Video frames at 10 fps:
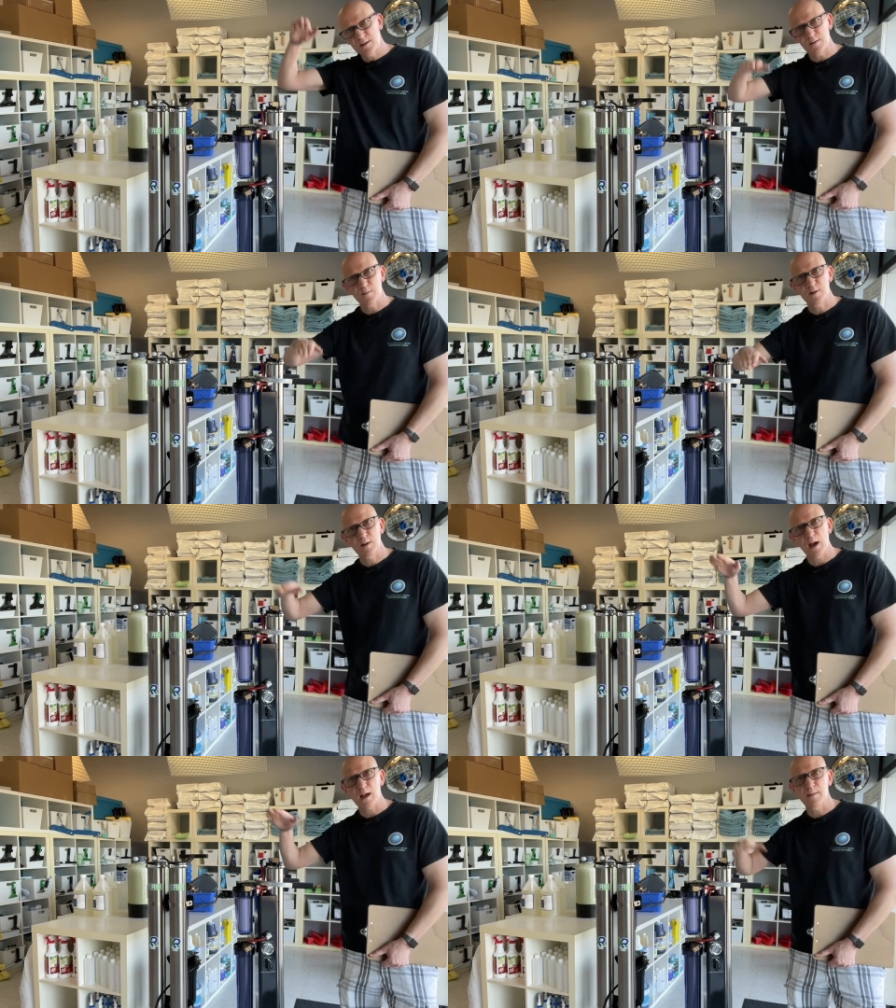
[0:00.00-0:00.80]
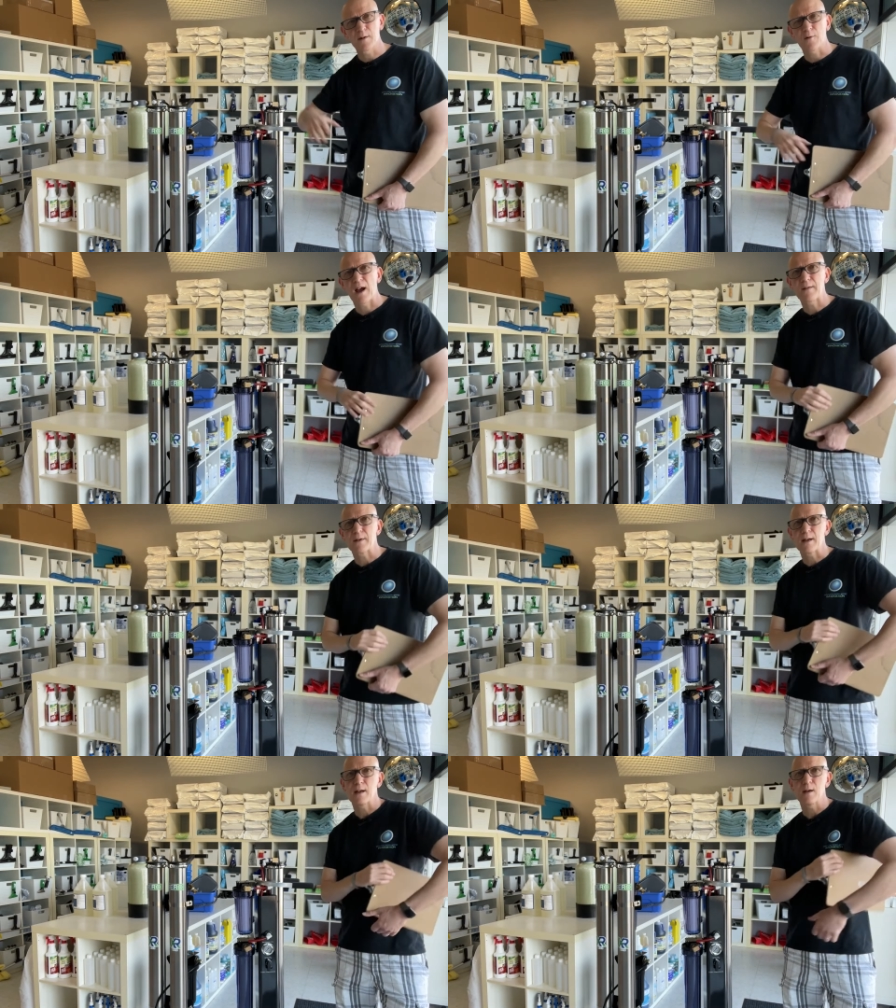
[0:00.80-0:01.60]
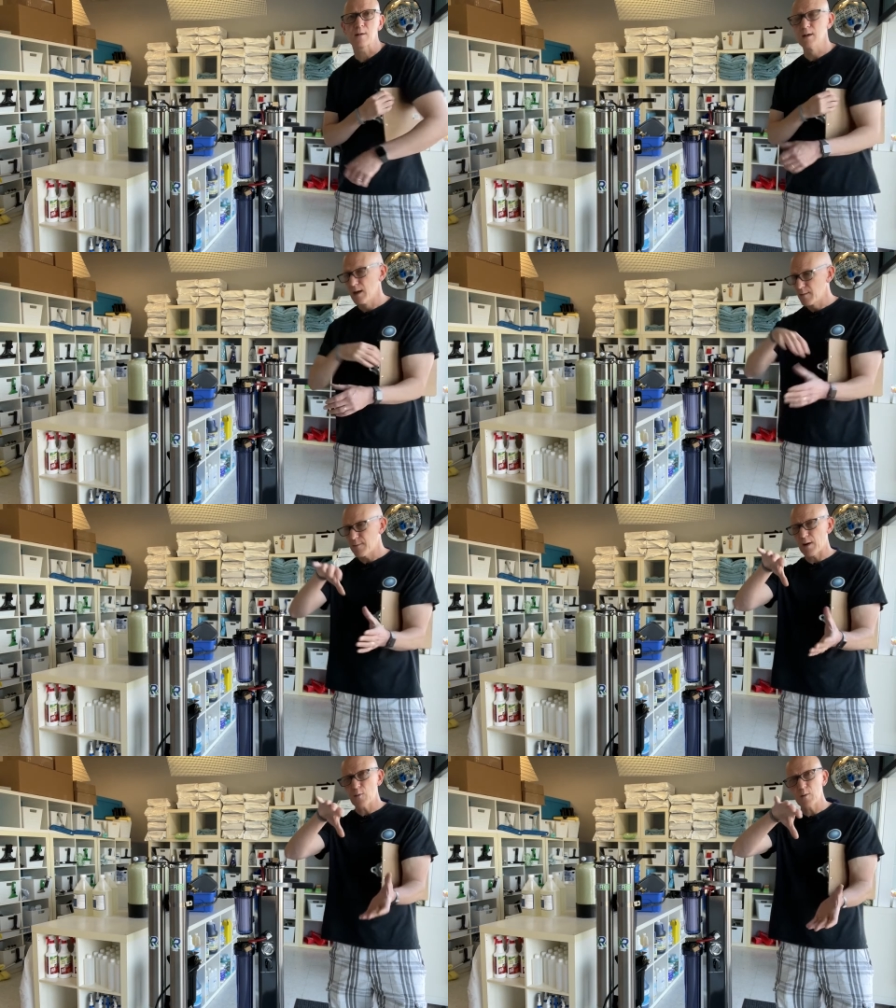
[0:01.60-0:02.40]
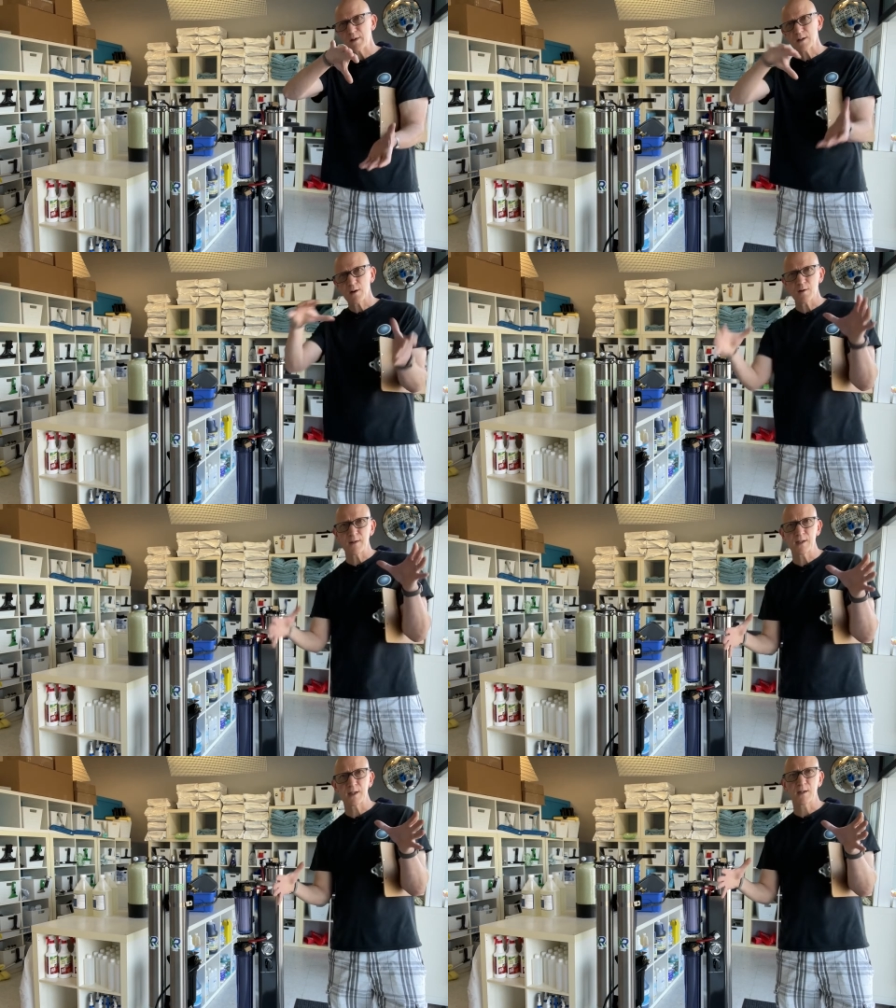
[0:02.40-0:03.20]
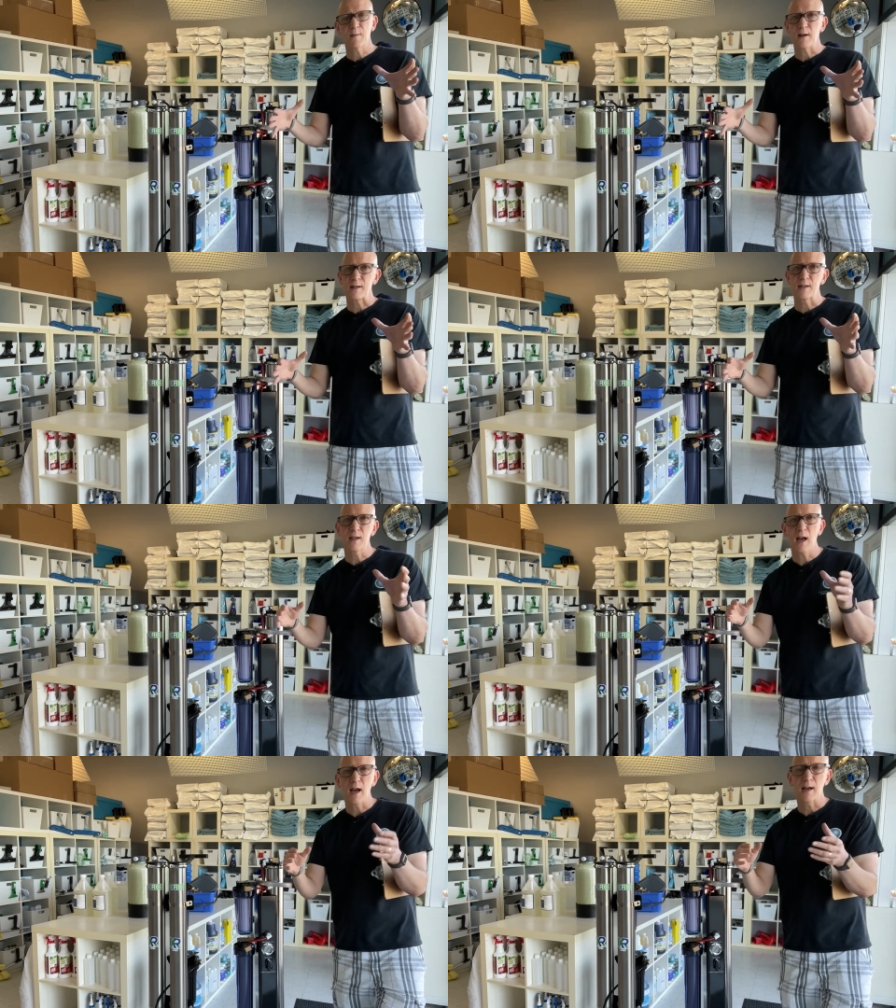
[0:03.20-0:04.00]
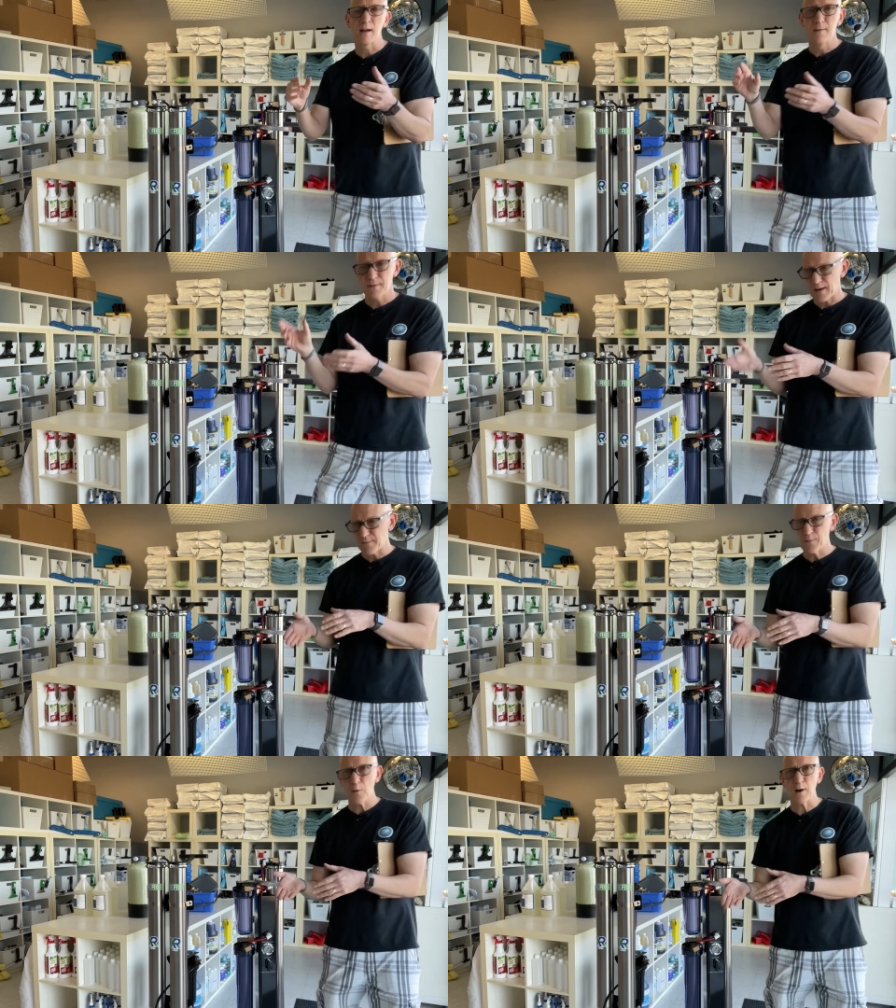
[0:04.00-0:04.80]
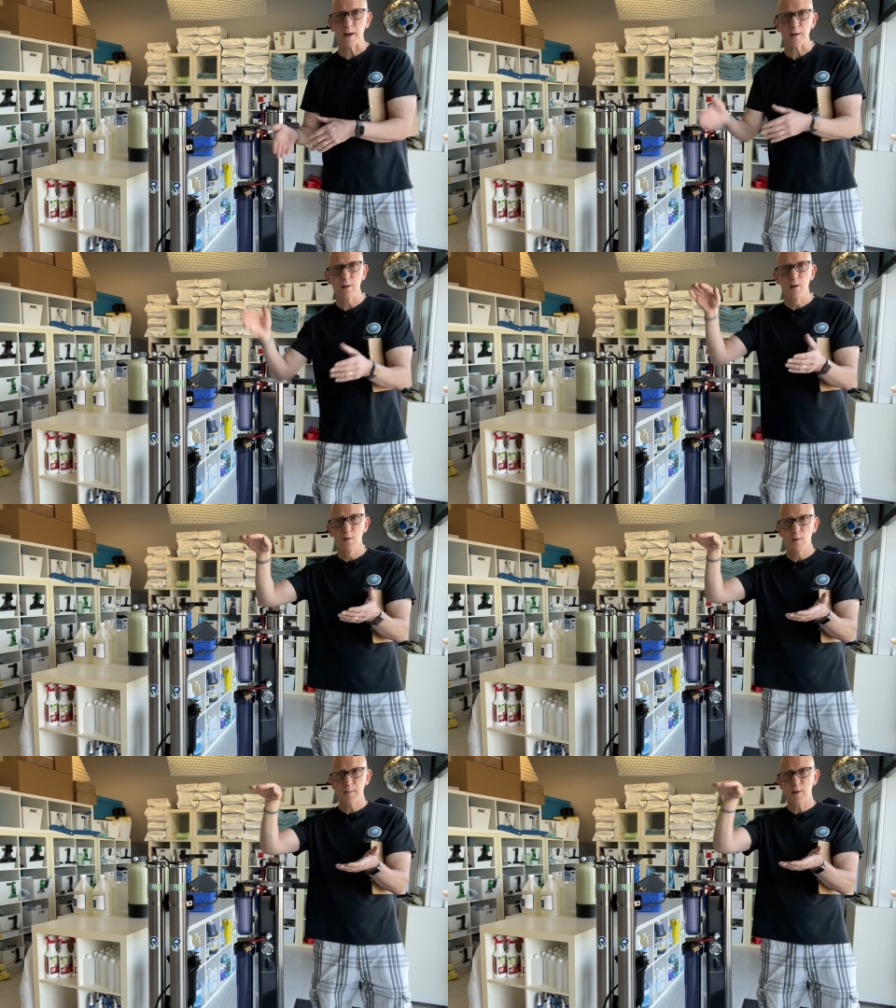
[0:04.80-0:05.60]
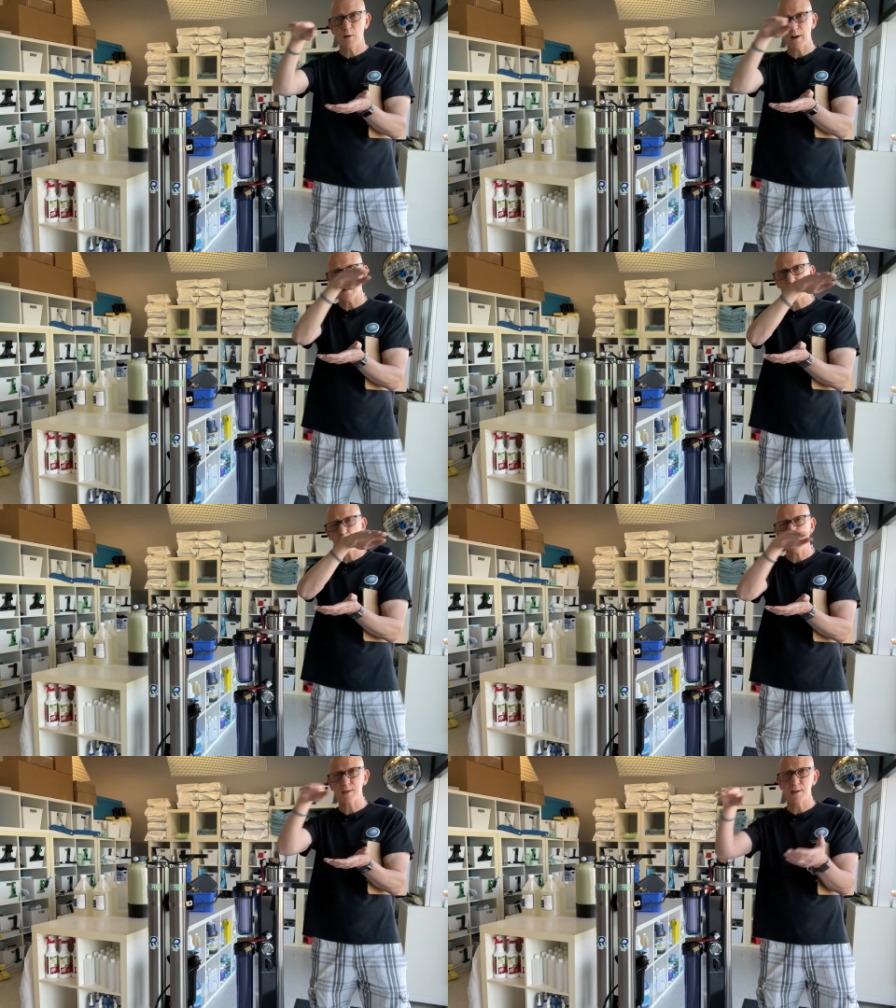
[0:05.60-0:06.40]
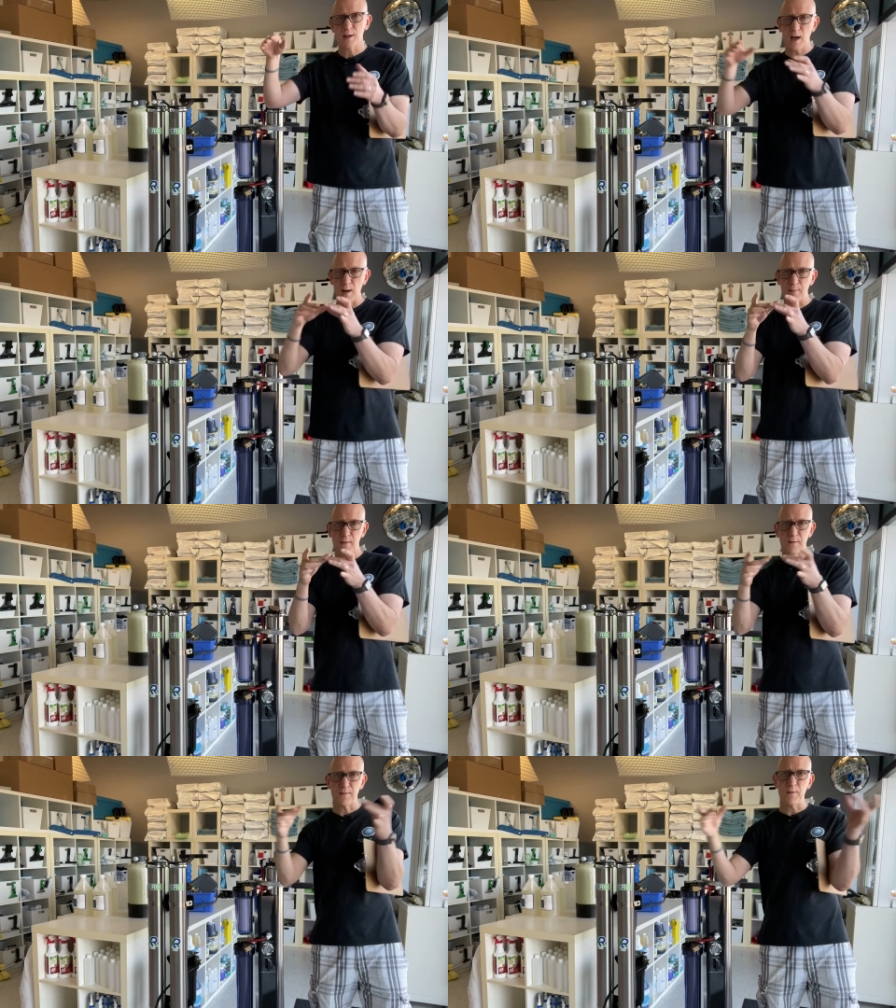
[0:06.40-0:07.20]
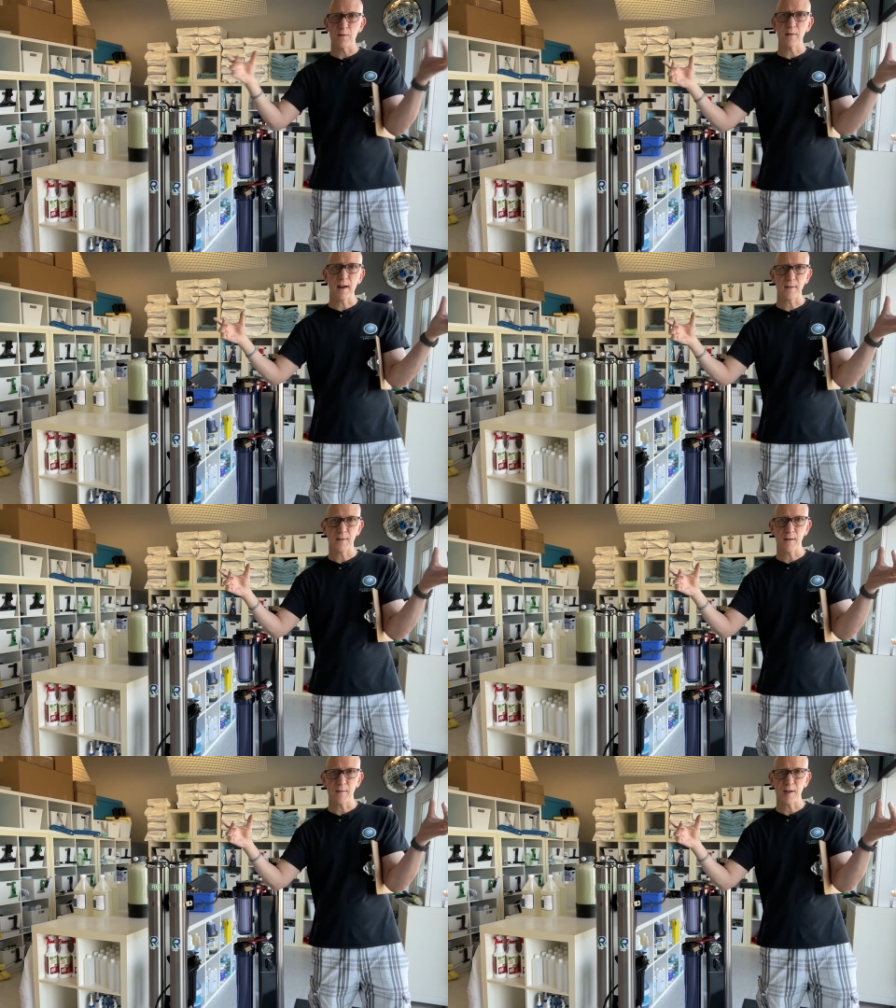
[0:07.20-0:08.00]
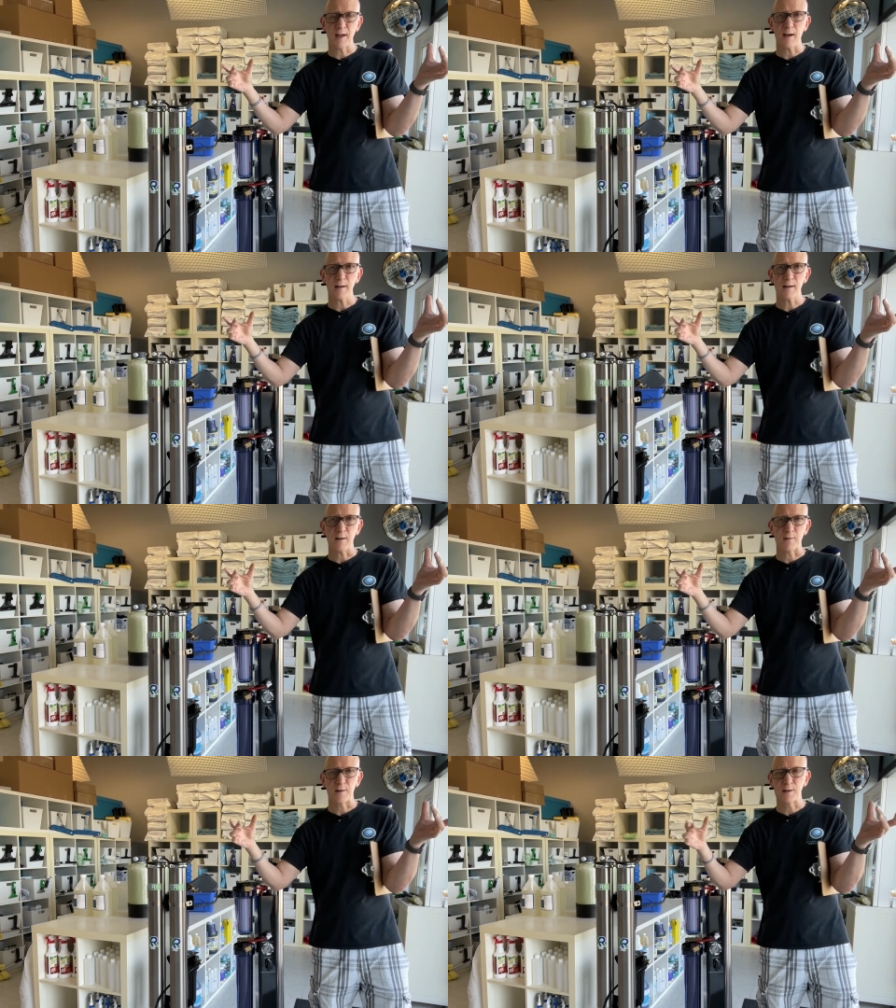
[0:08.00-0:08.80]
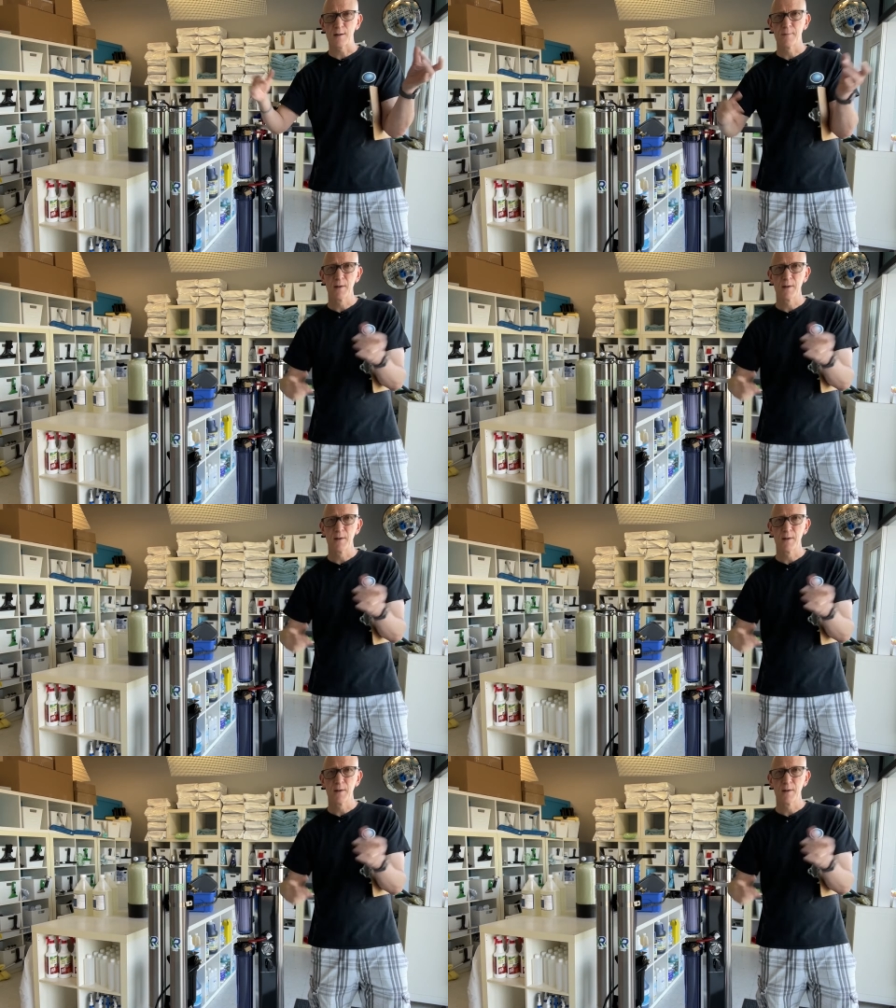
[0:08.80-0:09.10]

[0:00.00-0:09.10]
you know we're talking about gravity here. But when we turn the system on its side, that void will be going across the top of the full length of the DI cartridge.